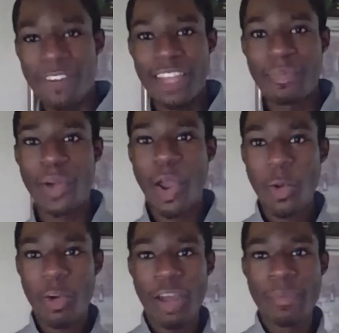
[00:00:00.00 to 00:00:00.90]

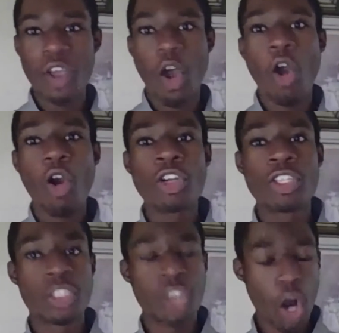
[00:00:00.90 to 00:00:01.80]
programs are
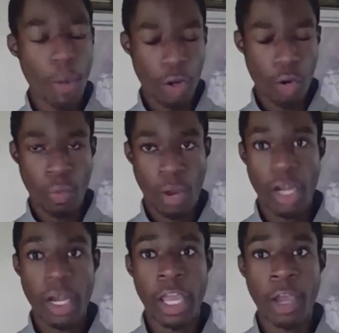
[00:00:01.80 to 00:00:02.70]
terminal right
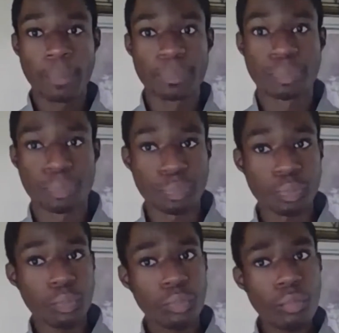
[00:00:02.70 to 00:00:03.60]
now.
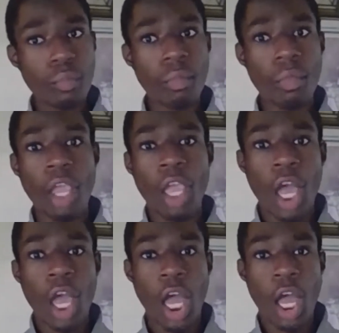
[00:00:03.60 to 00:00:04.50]

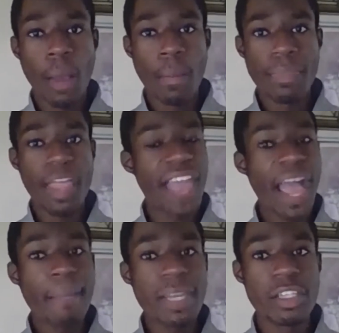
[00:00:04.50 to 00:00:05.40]
Now
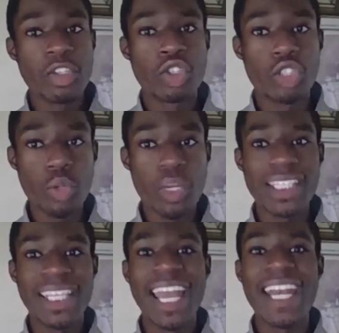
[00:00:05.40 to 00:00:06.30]
that means students
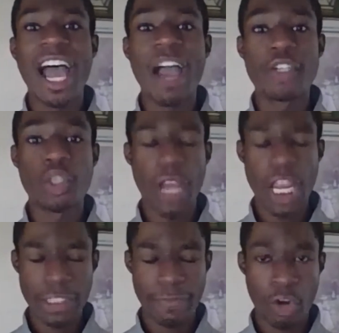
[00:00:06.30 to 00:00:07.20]
cannot
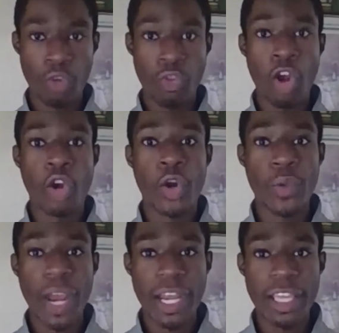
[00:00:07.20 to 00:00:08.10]
transfer their
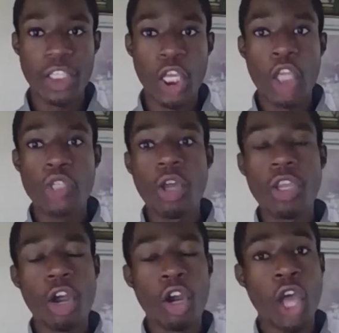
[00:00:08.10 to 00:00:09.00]
credits to
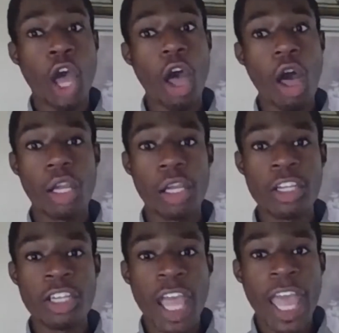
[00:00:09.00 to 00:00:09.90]
another
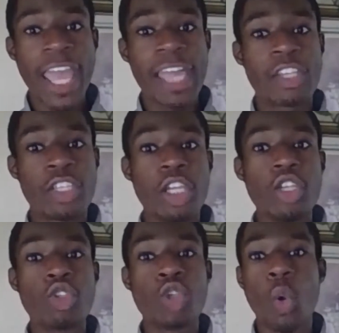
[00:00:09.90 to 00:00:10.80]
college and
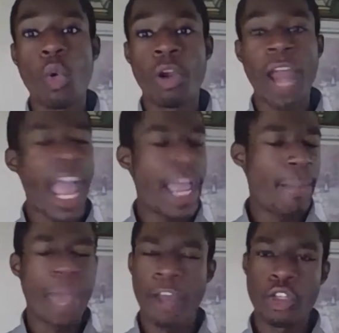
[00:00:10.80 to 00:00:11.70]
continue toward a
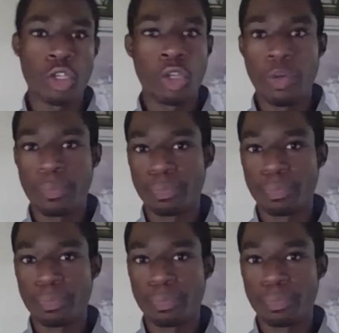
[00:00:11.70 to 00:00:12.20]
bachelor